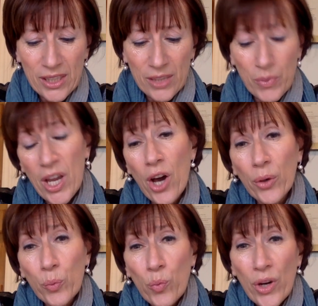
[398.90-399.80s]
We
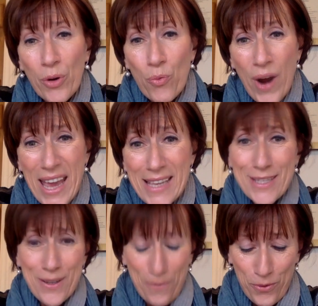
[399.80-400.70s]
can't run a
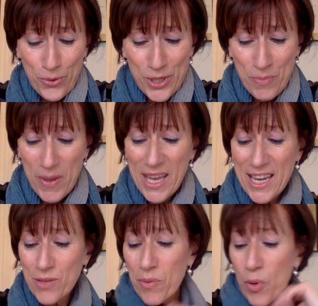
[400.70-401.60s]
race at full
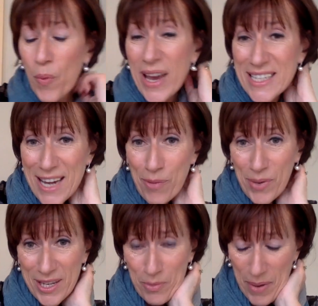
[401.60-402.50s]
speed when we're weighed down
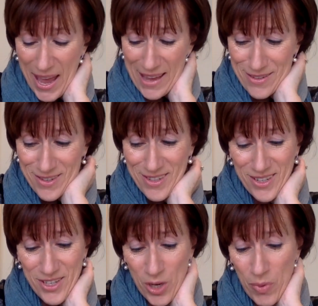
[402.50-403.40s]
by the past.
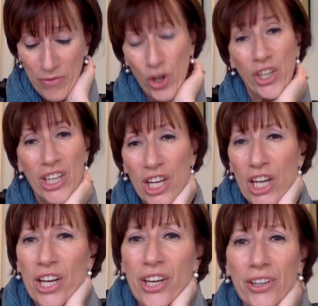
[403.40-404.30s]
So we've got to
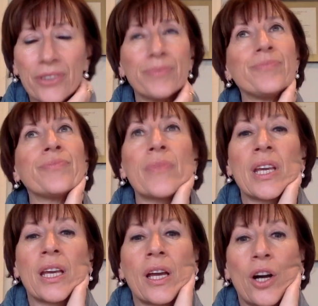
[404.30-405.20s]
learn
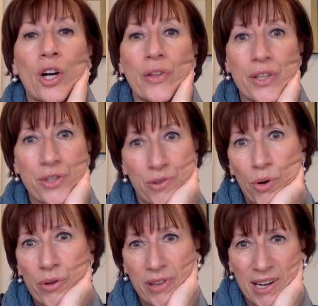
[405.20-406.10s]
on this
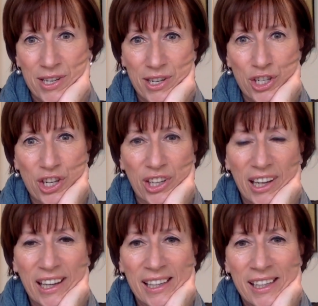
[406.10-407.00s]
authentic
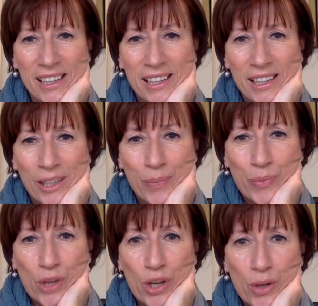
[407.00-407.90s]
journey
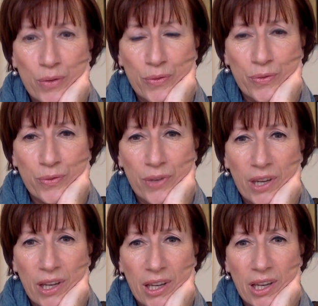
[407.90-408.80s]
of
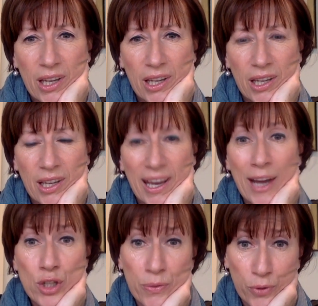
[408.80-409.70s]

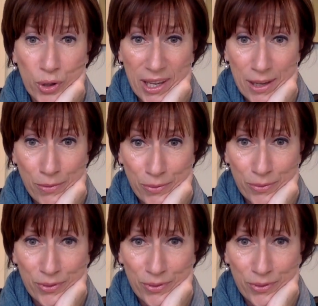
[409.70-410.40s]
how to forgive